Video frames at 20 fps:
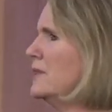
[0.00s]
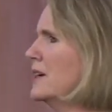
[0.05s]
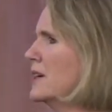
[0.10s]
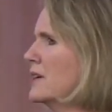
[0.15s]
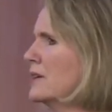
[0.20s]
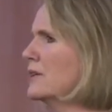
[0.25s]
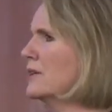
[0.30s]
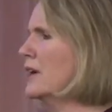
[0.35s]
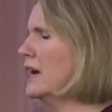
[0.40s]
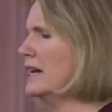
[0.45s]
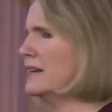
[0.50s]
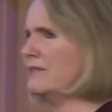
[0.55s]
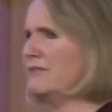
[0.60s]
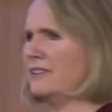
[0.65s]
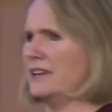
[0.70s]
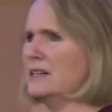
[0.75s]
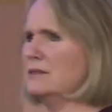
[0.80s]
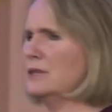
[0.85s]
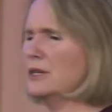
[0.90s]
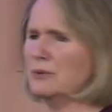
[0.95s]
they're at a
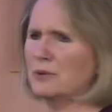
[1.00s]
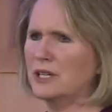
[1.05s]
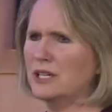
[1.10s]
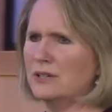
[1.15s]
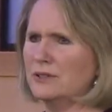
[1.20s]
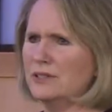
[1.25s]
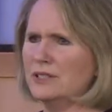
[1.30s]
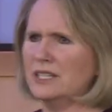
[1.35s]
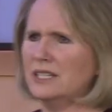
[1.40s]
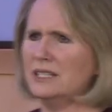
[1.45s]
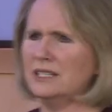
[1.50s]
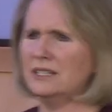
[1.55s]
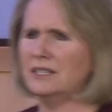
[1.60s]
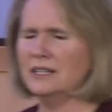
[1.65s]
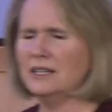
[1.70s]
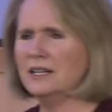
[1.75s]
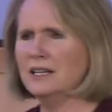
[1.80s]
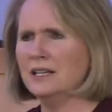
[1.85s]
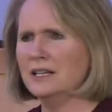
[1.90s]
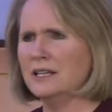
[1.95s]
family reunion,
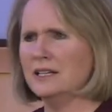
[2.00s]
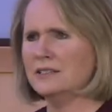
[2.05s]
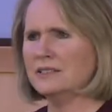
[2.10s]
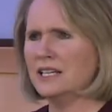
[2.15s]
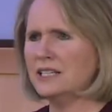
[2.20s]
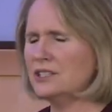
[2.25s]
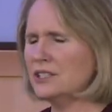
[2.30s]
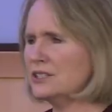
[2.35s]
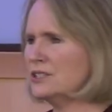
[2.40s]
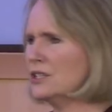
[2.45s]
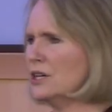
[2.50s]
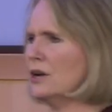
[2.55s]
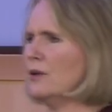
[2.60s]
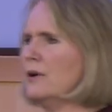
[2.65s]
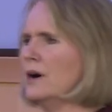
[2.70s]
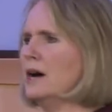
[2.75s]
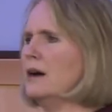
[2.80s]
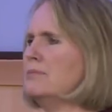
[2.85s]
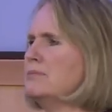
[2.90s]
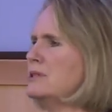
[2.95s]
they just
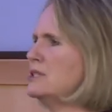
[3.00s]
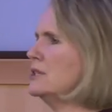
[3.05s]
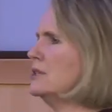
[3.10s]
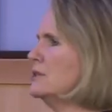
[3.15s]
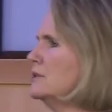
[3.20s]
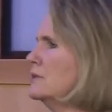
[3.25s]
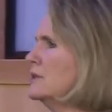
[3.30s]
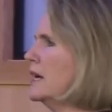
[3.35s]
go up to